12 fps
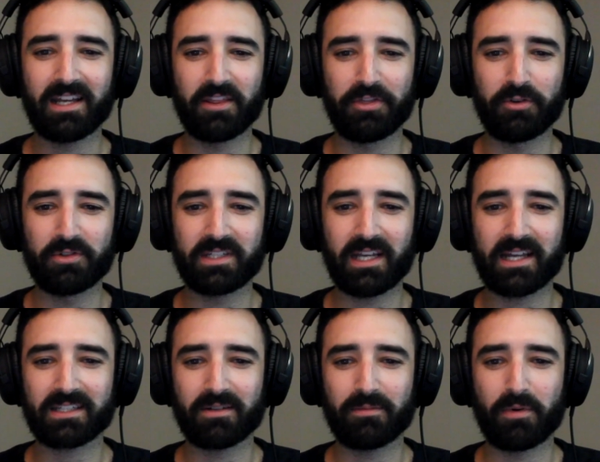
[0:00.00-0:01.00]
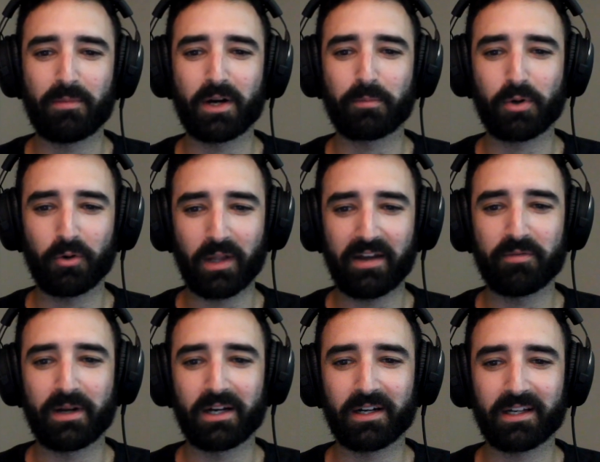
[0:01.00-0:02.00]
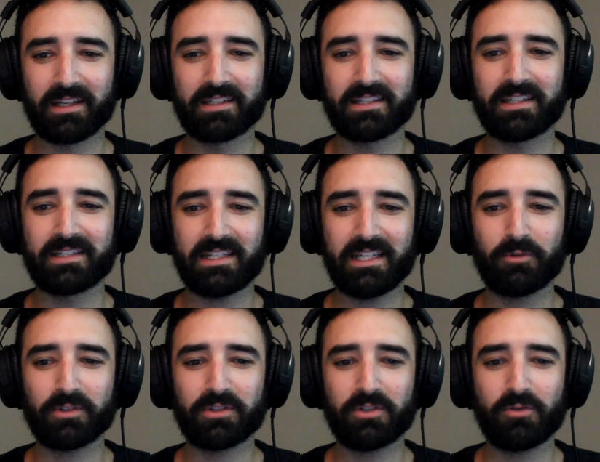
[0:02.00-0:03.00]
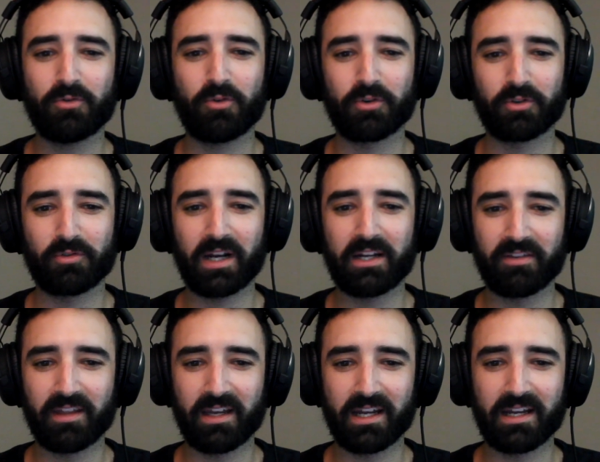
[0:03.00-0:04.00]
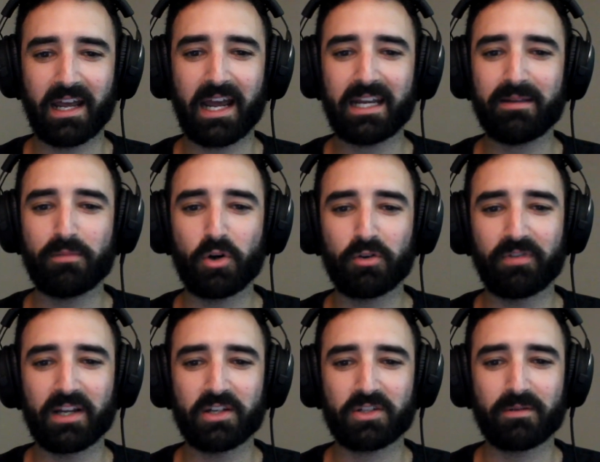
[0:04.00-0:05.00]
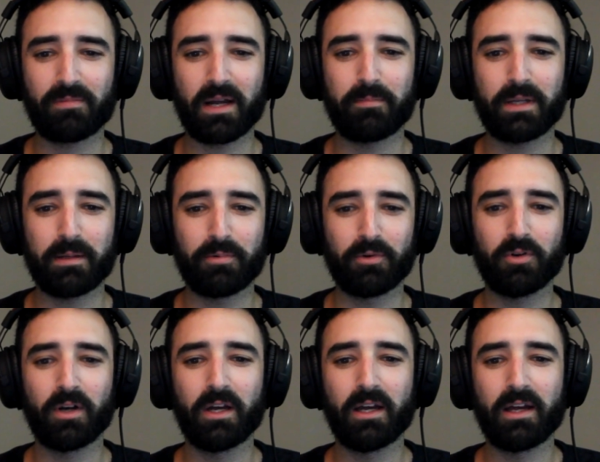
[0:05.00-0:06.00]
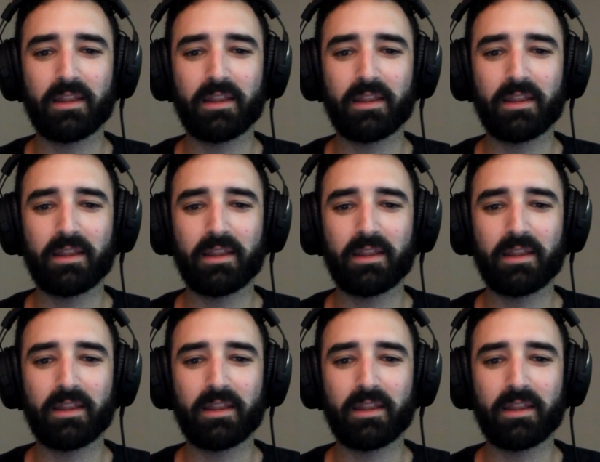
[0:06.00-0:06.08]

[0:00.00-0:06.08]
Enthusiasm among pro-life Americans is equal to or greater than any motivation by people